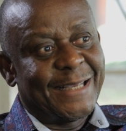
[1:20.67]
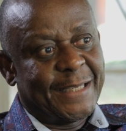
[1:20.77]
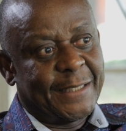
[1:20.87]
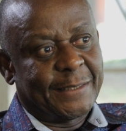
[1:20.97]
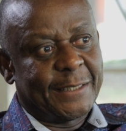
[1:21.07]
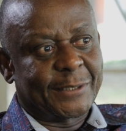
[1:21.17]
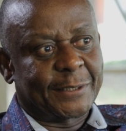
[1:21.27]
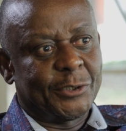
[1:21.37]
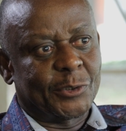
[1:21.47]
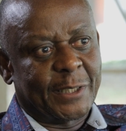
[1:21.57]
in this
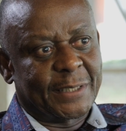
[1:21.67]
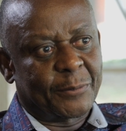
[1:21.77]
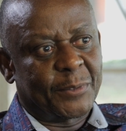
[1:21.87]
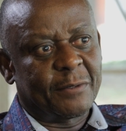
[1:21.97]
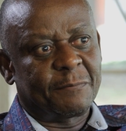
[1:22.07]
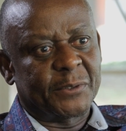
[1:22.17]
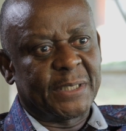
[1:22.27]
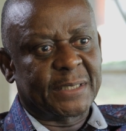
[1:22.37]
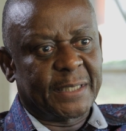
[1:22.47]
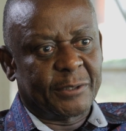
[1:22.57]
region, and I think for
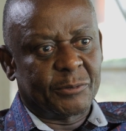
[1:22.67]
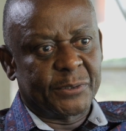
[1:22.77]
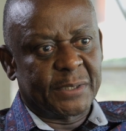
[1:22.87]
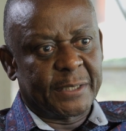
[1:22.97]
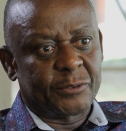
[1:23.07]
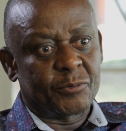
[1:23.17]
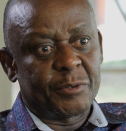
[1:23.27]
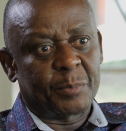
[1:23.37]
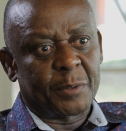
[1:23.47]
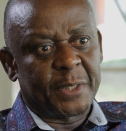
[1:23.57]
the entire continent, to
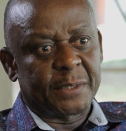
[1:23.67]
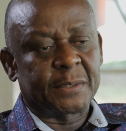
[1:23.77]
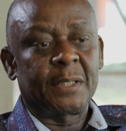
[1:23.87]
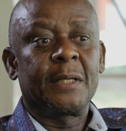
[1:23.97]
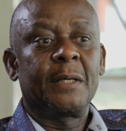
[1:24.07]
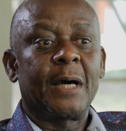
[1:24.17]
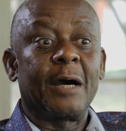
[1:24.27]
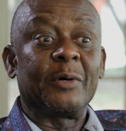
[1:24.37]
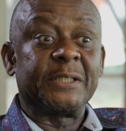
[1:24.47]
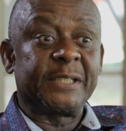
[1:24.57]
implement
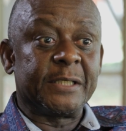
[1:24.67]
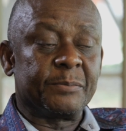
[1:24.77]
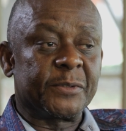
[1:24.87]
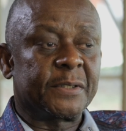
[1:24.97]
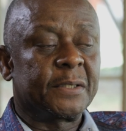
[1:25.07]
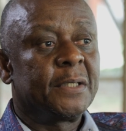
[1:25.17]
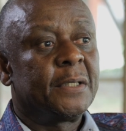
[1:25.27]
our dreams.